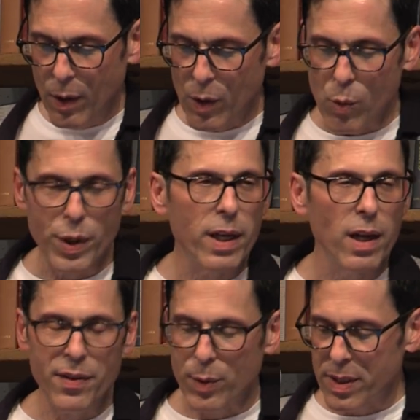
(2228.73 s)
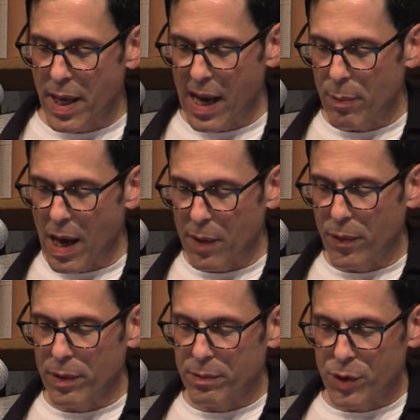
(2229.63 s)
who Woody Guthrie sang about
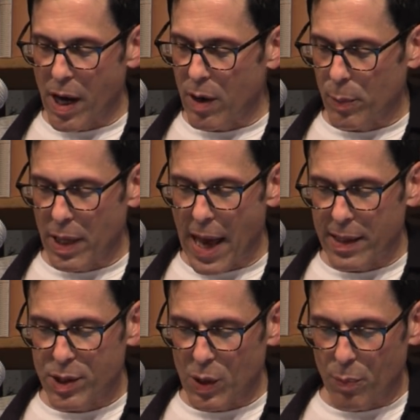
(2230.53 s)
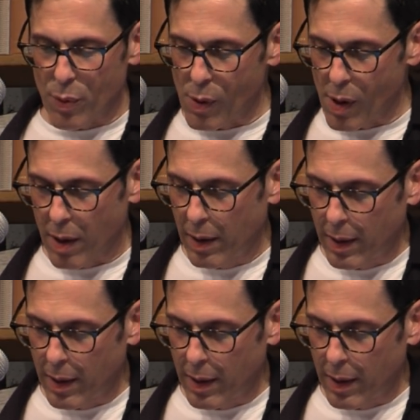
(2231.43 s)
for charitable acts to the poor.